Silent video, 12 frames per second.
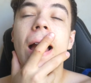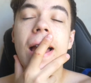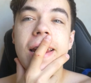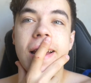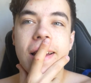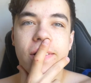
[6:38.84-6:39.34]

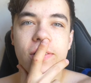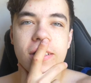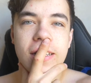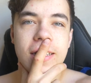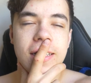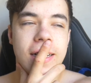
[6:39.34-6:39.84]
and I have not
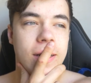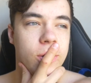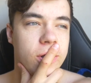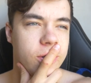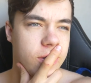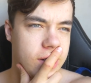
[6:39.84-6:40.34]
done an
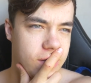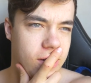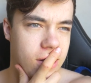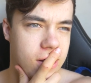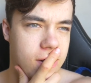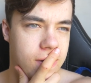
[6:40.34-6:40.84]
outro for this
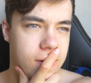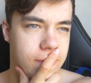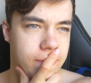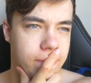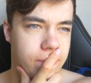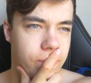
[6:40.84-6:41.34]
vlog.
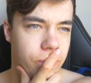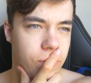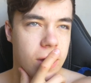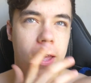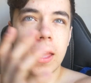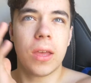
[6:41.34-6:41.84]

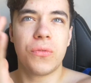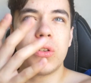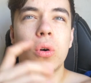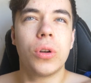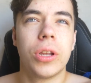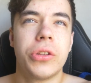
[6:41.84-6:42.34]

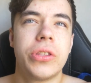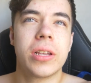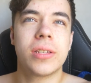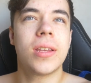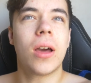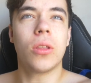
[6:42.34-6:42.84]
The audio
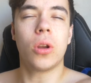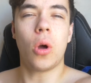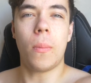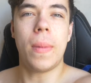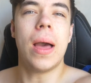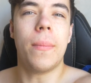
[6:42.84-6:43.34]
does sound a
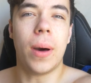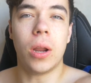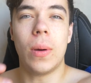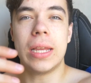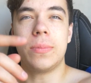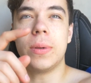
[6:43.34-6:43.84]
lot better, by
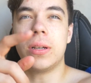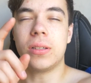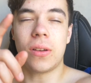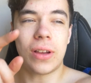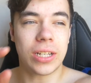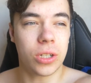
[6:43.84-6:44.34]
the way, it's because
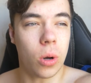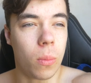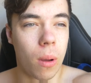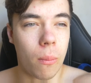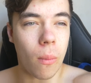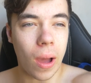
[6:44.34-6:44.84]
I've actually got
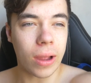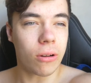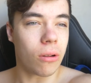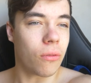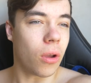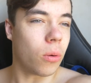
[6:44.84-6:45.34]
my
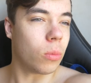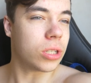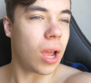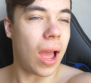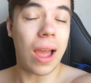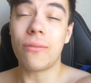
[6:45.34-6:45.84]
microphone, which
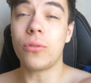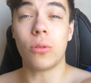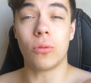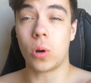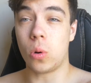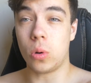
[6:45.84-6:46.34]
I have
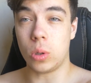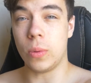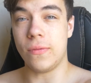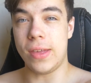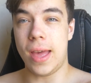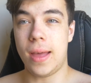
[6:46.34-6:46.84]
not recorded
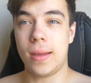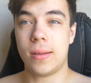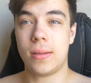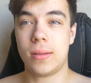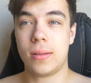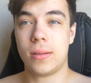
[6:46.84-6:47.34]
with yet.
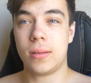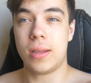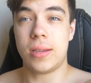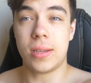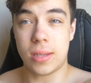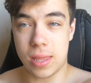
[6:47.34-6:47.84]

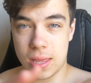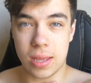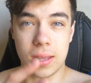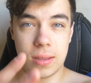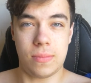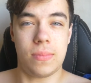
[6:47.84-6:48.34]
This is
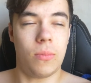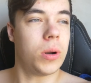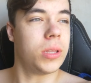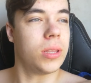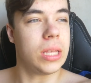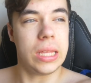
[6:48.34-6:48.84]
the
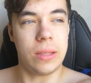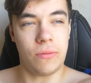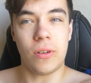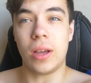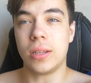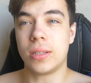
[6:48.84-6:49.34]
one of the
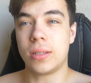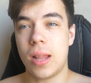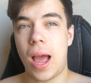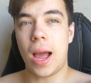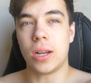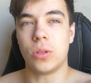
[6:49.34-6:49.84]
first
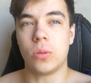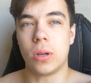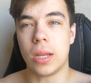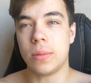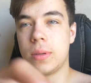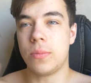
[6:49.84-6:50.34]
actual
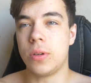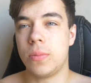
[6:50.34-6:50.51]
clips. Let me